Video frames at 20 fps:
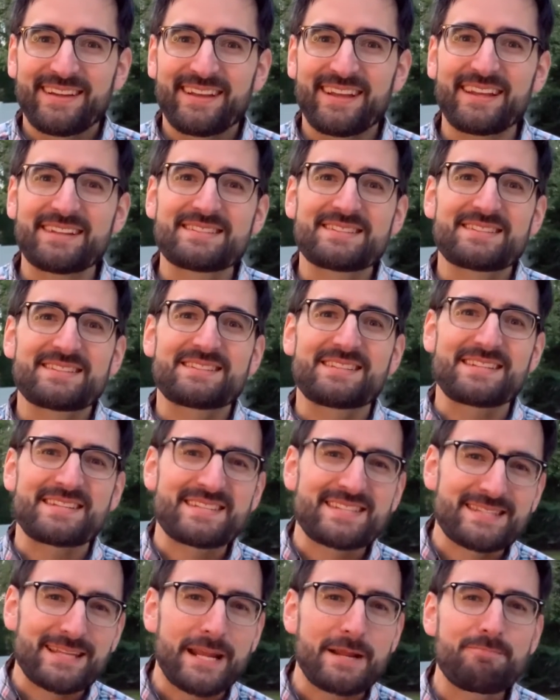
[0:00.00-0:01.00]
It's
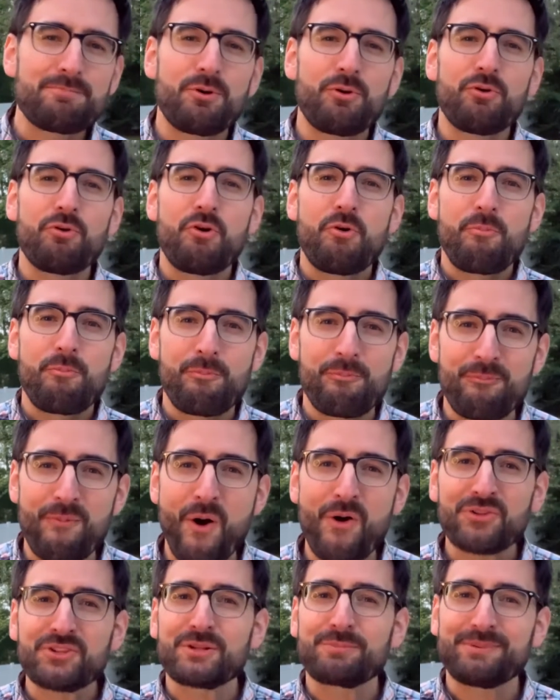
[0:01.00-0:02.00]
disciple
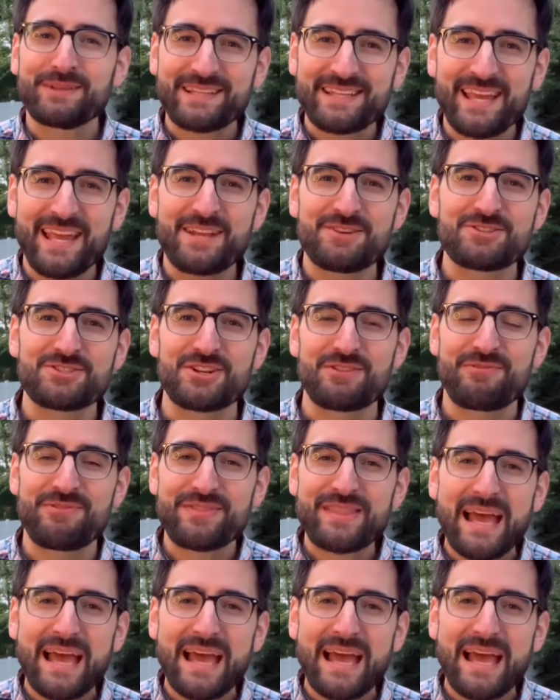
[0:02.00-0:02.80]
multiplication.